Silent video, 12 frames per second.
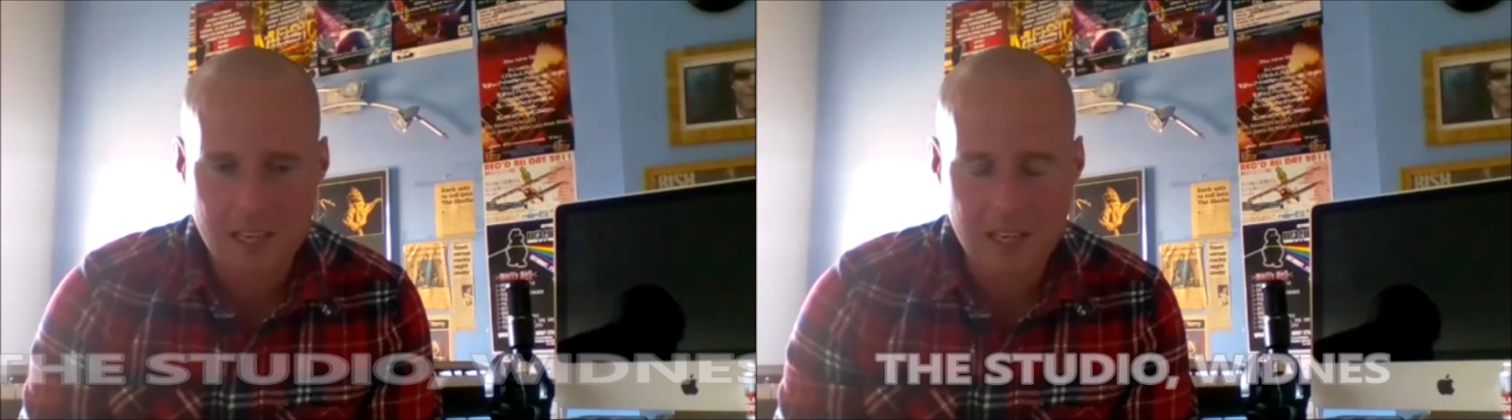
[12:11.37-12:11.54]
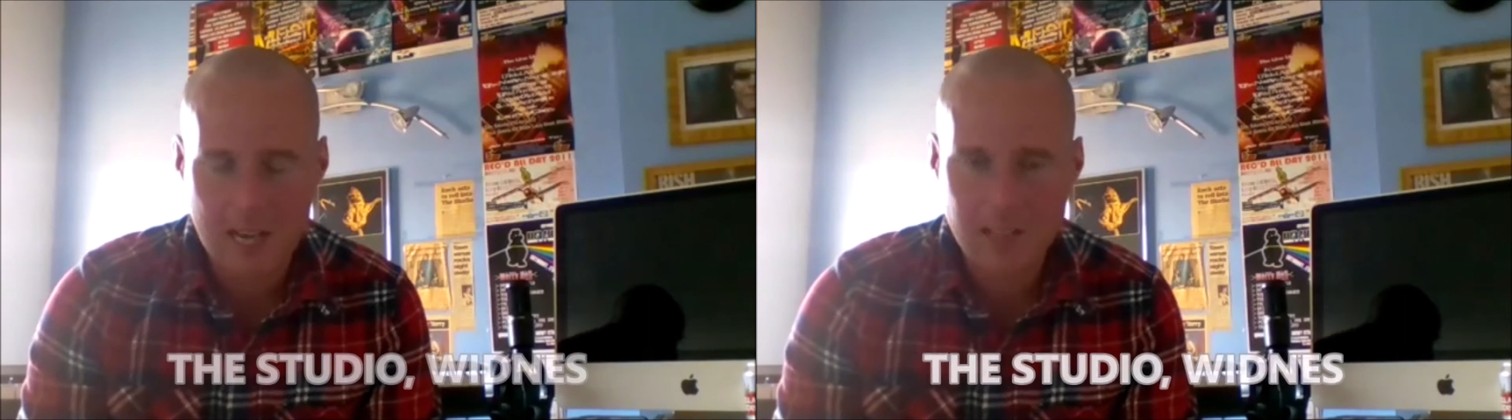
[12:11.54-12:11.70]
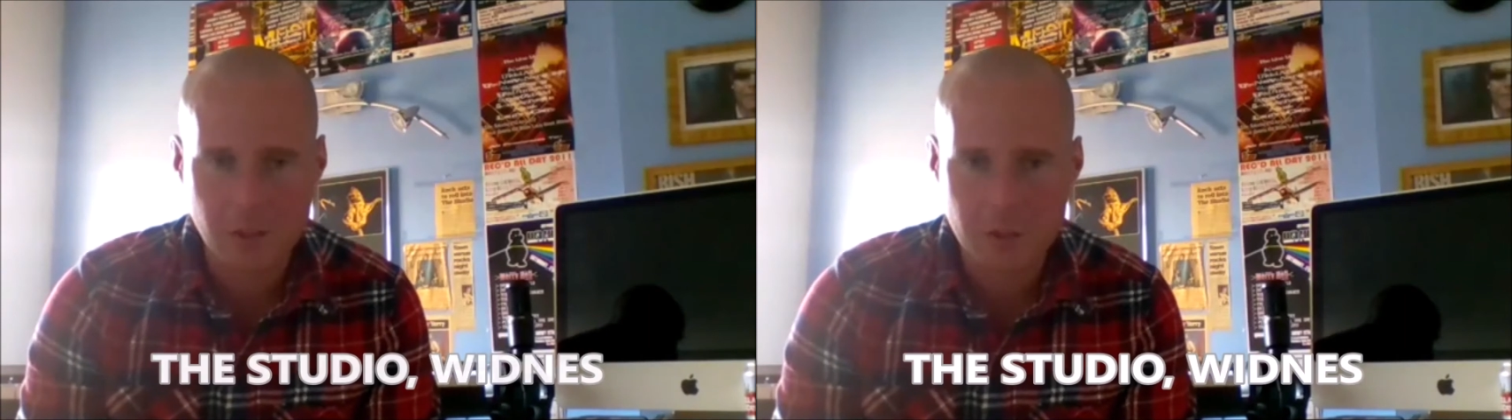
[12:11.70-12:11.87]

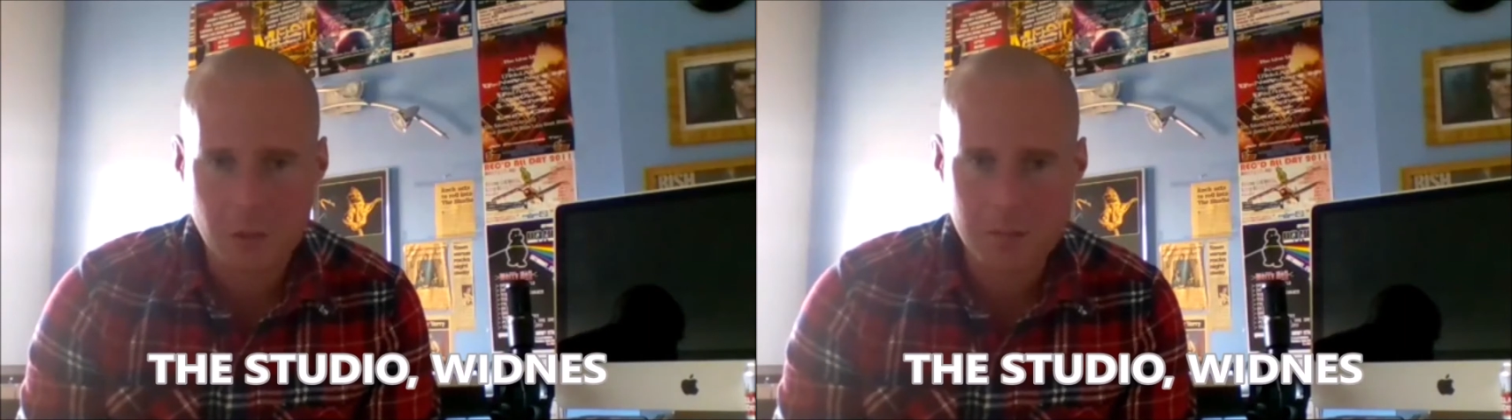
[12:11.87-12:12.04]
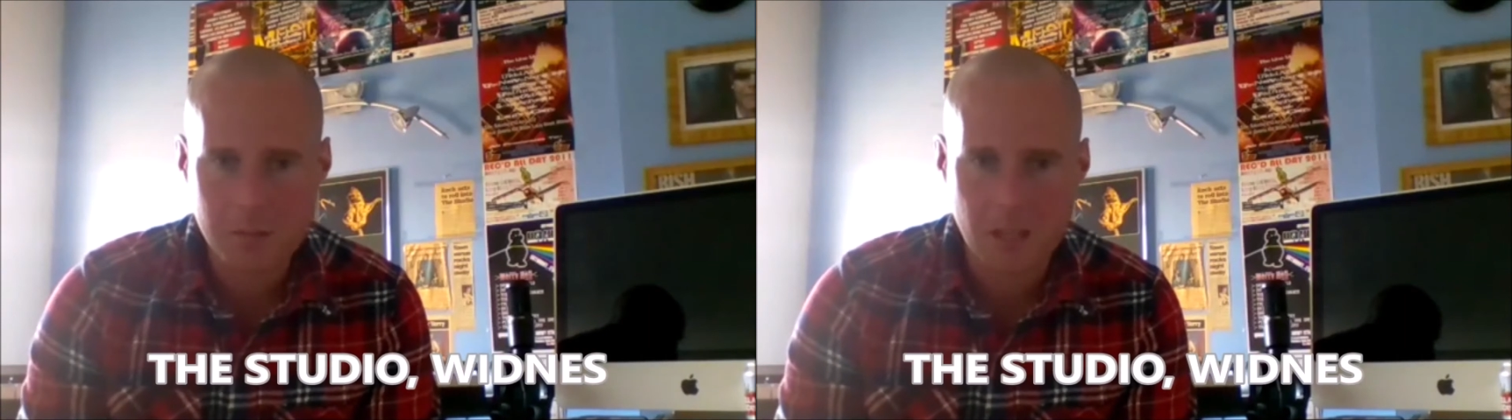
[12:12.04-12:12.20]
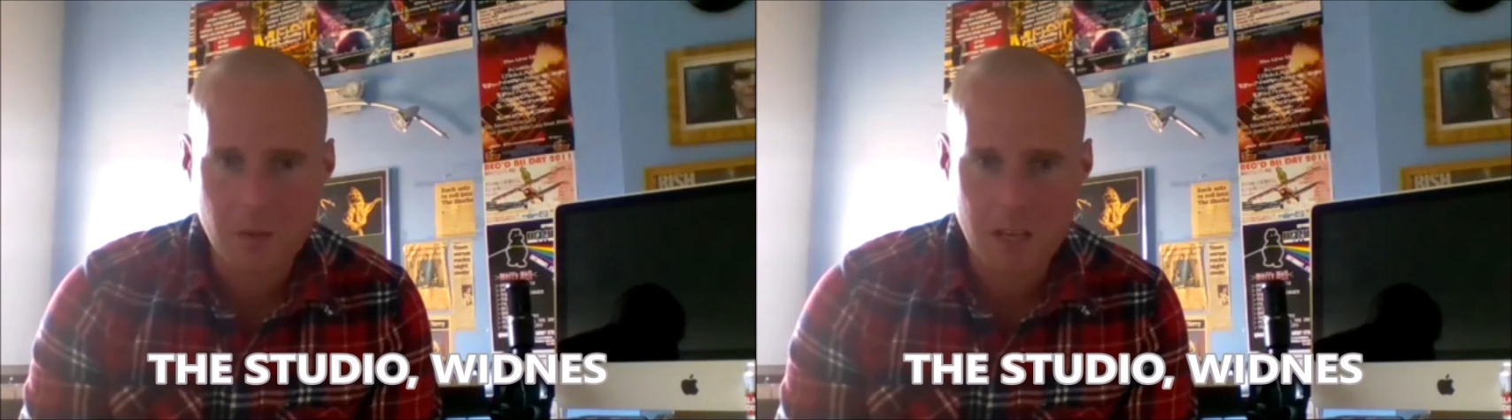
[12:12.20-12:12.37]
I don't know
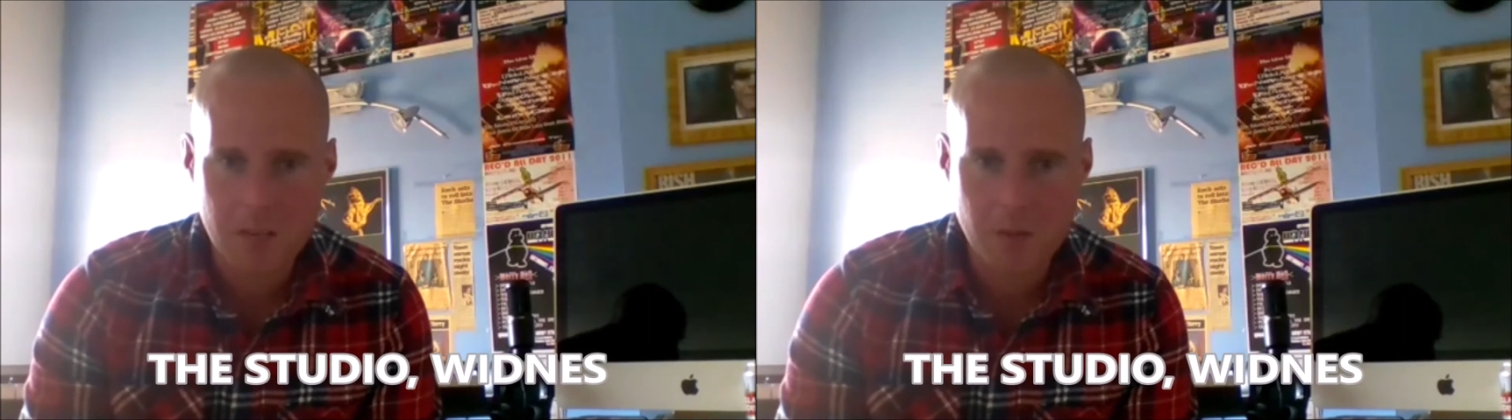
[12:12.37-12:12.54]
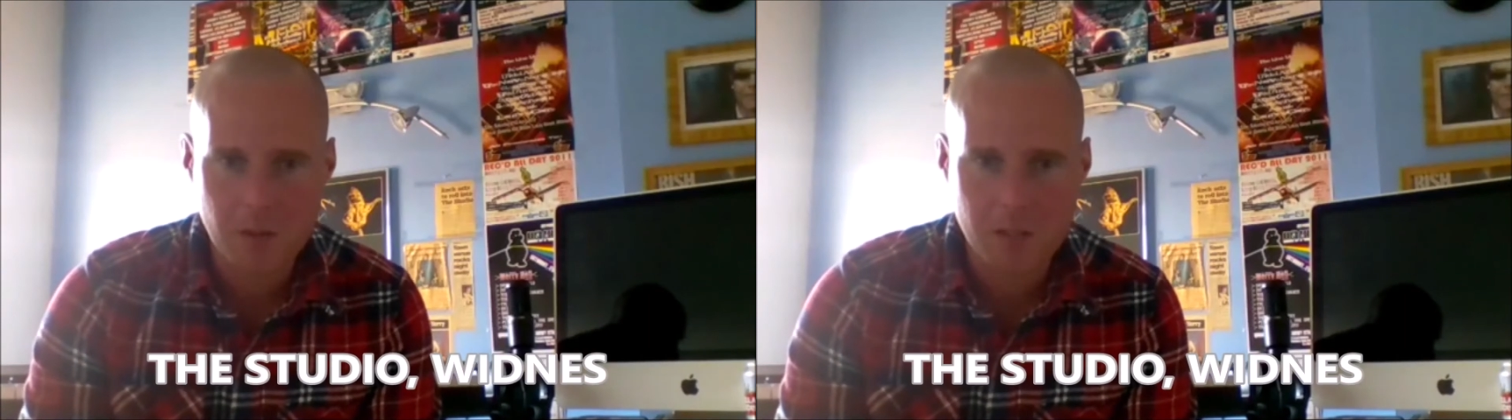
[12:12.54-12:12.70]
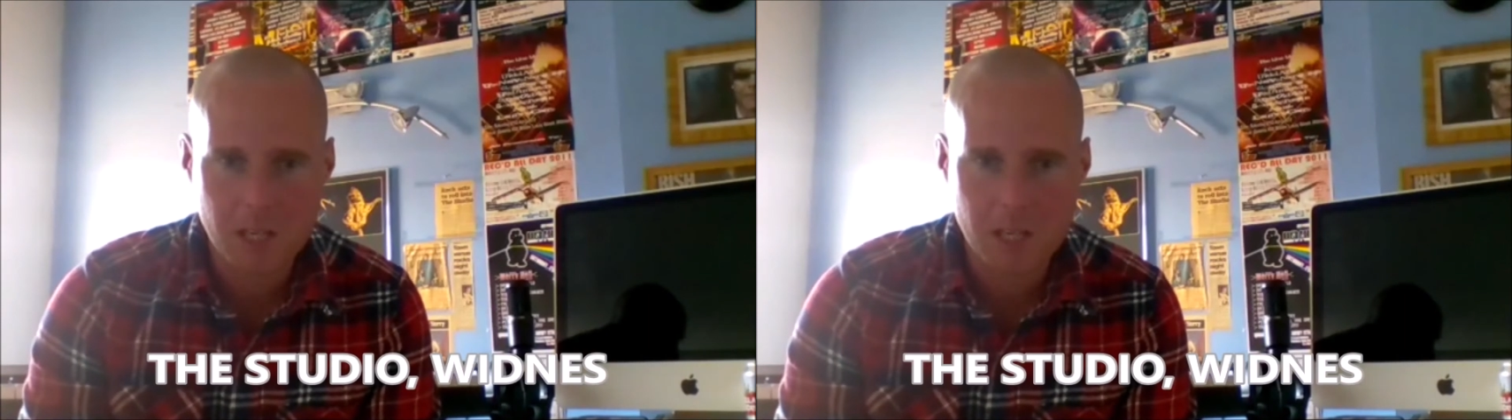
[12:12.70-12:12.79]
them that well. I've only